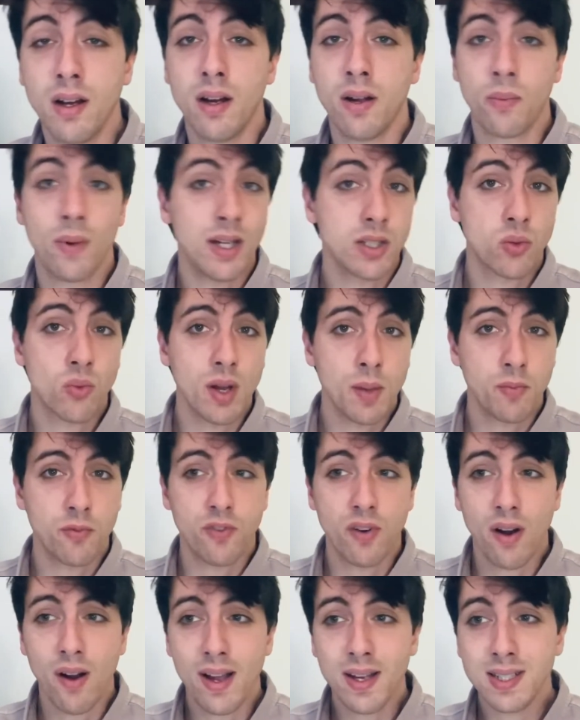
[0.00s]
red grape
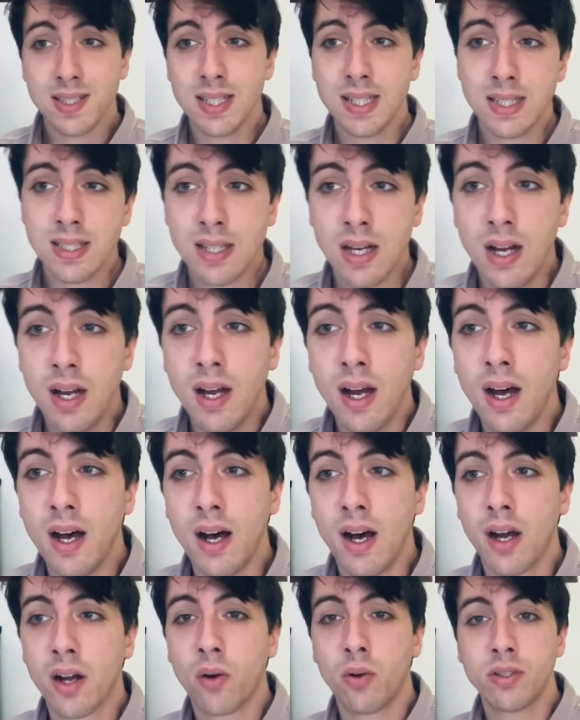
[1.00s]
varieties
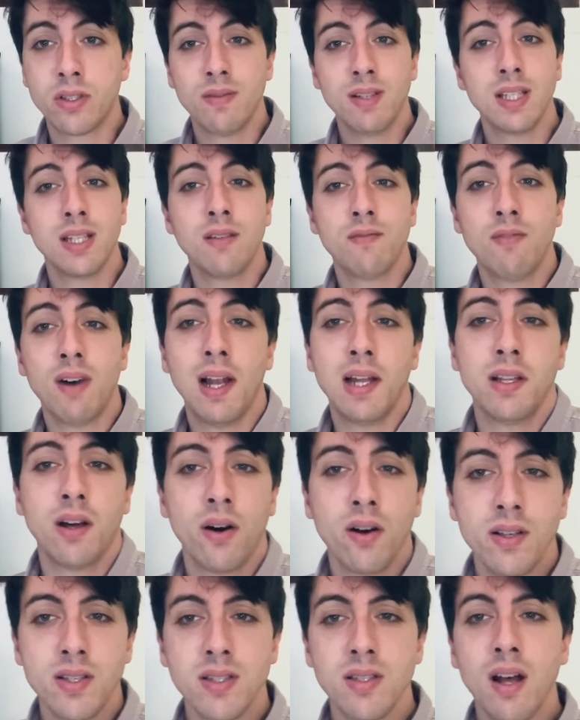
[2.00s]
cultivated in Valle
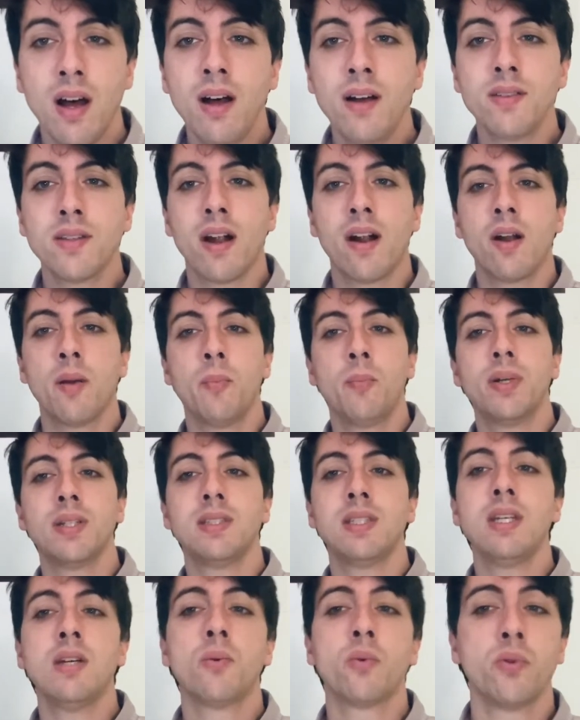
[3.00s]
D'aosta, there are
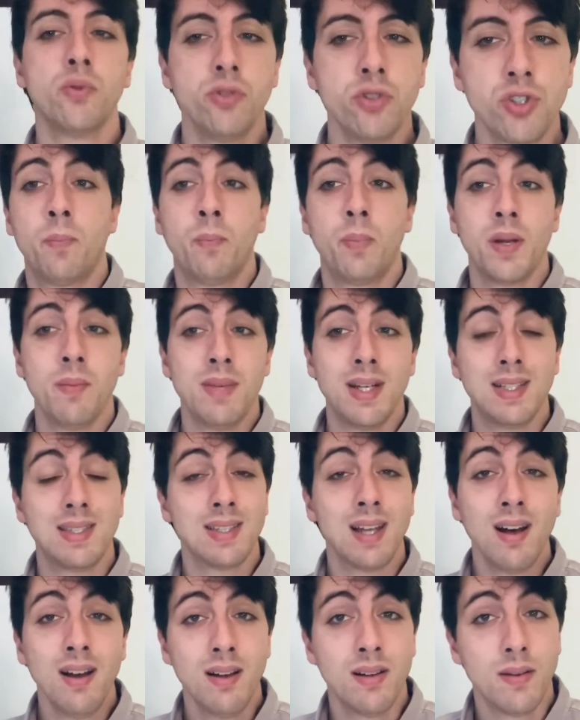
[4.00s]
Petit Rouge,
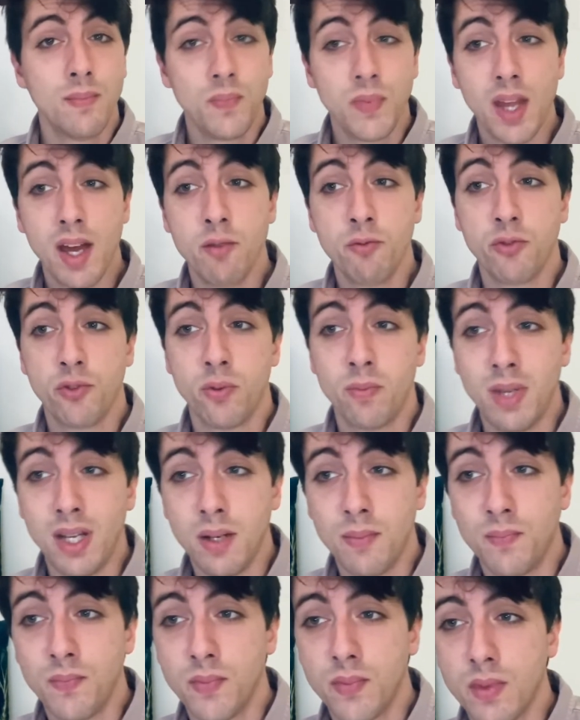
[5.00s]
Premetta and
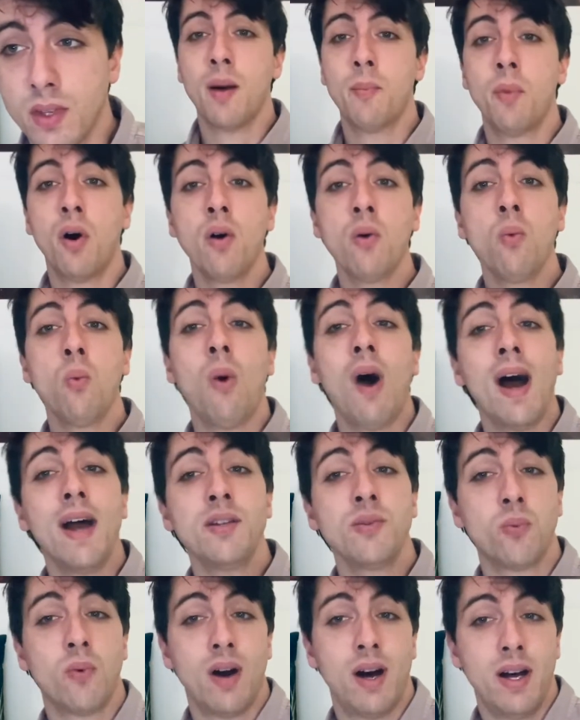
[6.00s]
Fumine. Among white
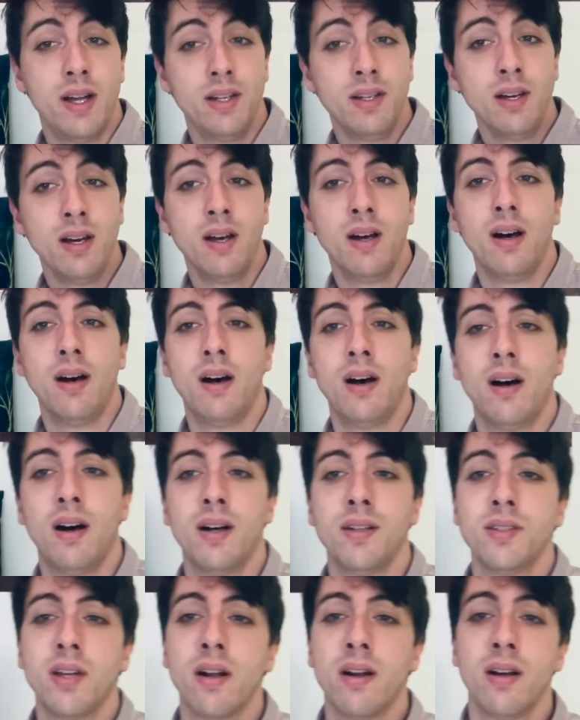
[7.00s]
one,
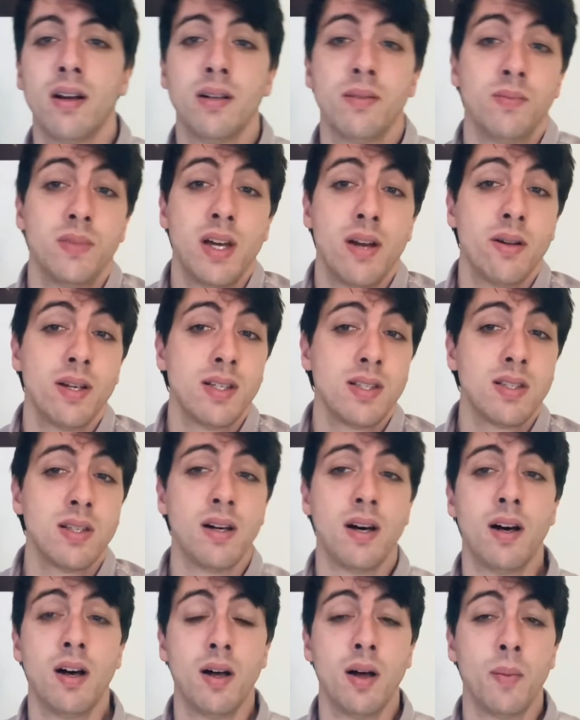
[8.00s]
there is
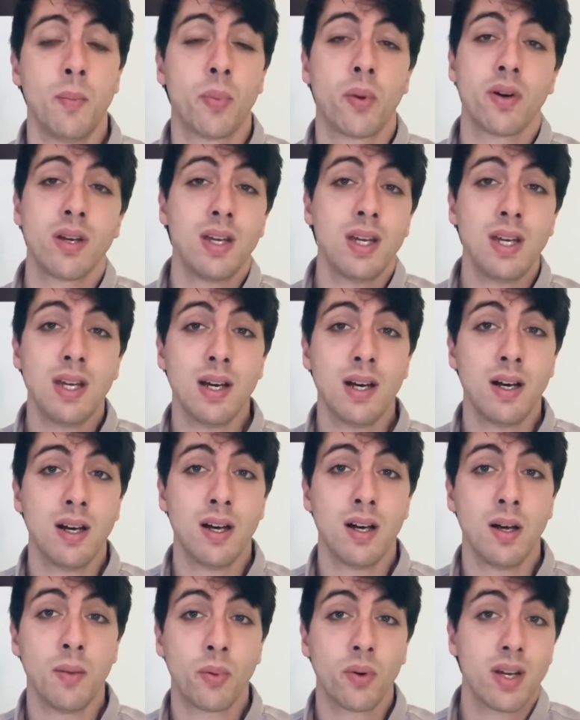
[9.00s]
Brie
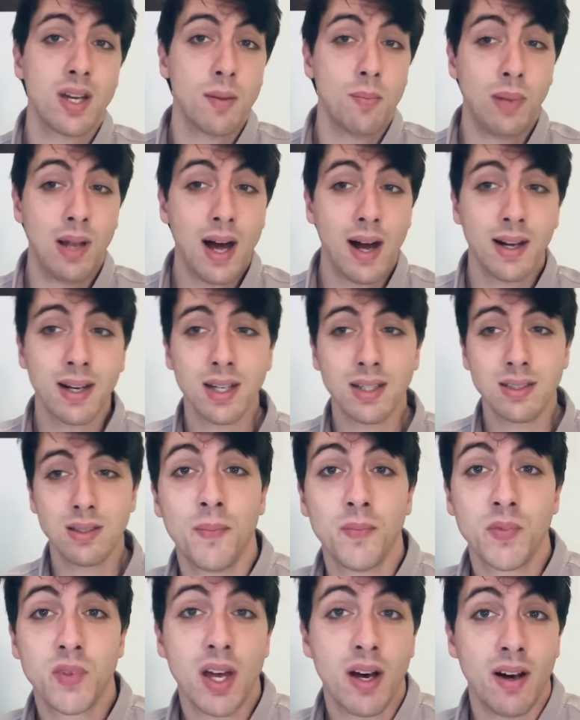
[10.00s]
Blanquet,
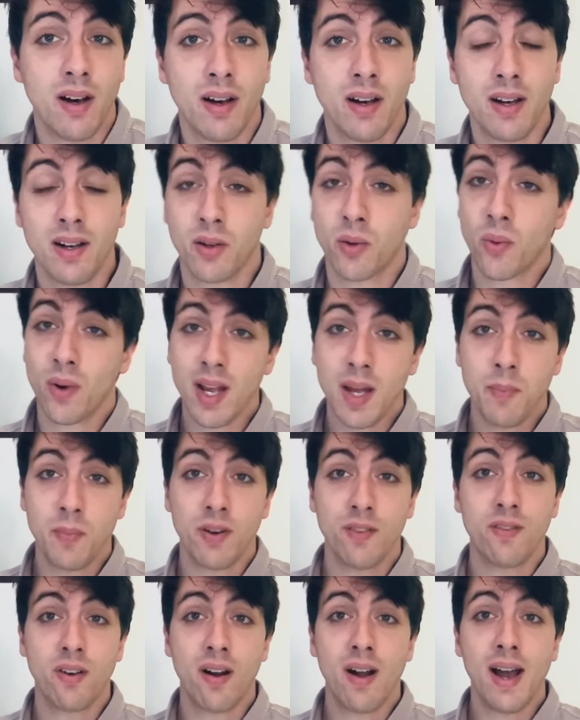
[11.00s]
the grape
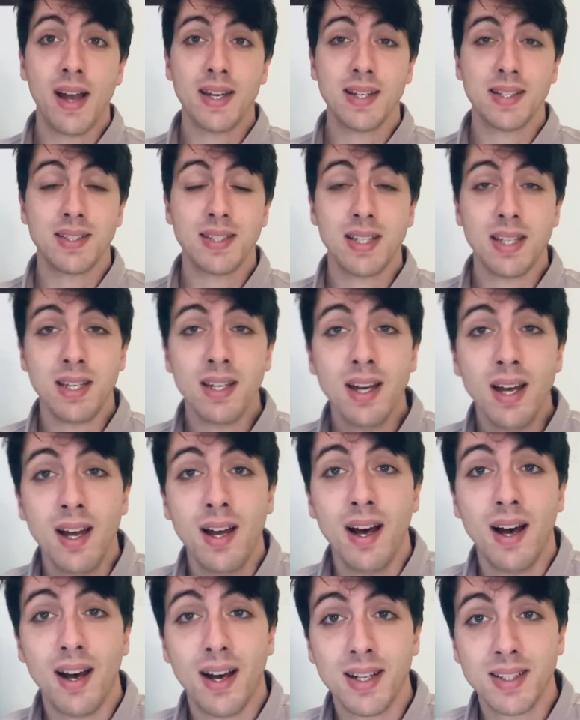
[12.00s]
variety
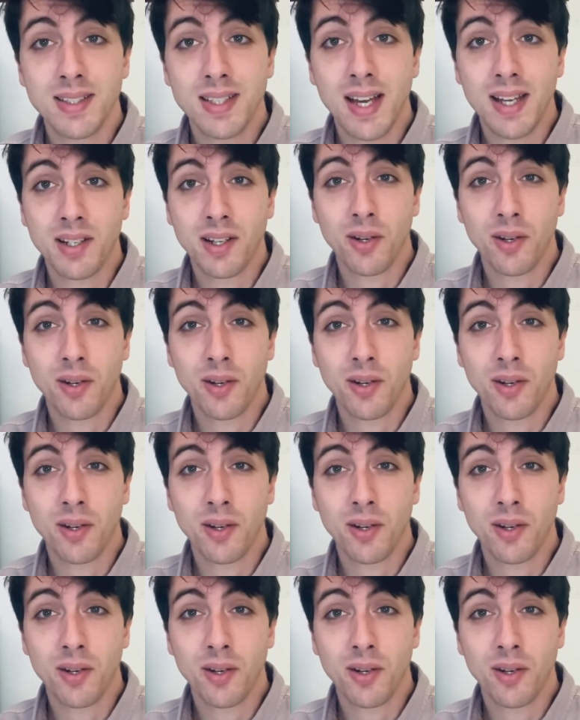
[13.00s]
that